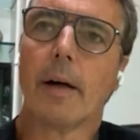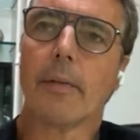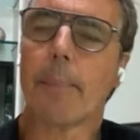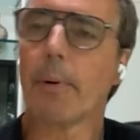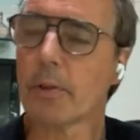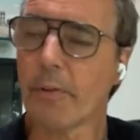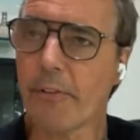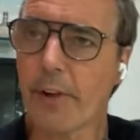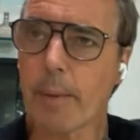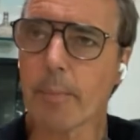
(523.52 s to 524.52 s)
They put their
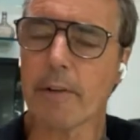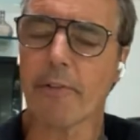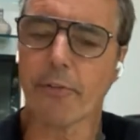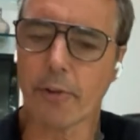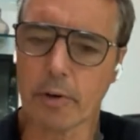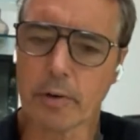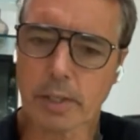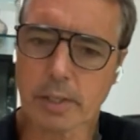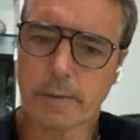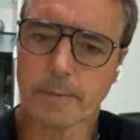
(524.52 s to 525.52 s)
family first,
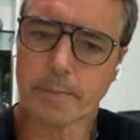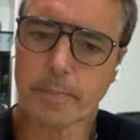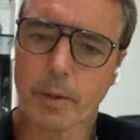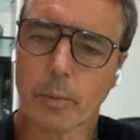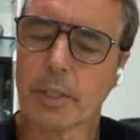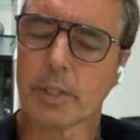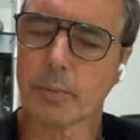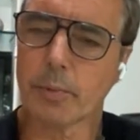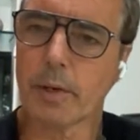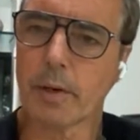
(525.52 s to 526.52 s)
which is
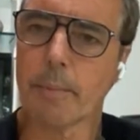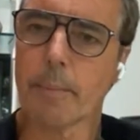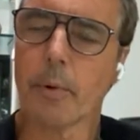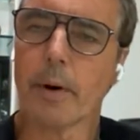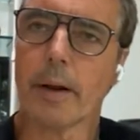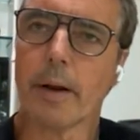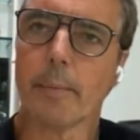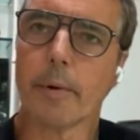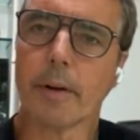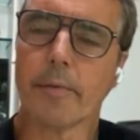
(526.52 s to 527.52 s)
really important on a
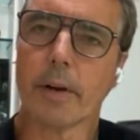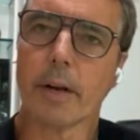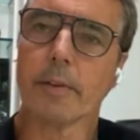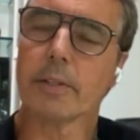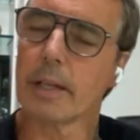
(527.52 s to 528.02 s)
number of different levels.